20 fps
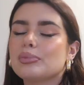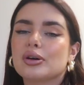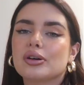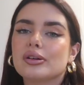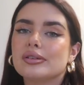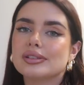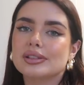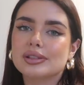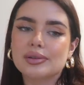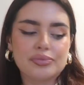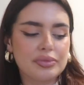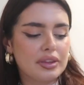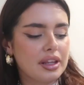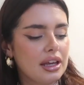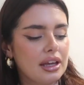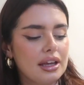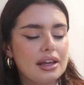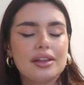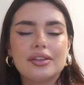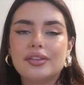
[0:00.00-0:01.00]
because
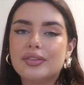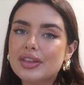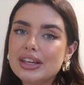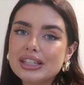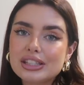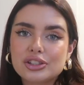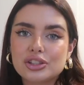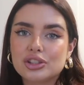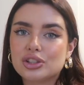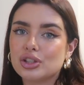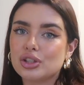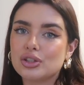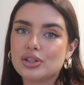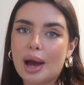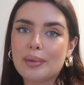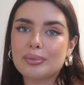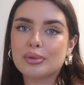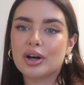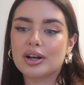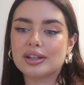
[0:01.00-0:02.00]
these are just too
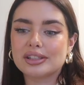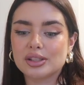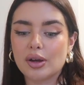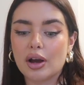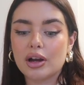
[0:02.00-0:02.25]
damn good.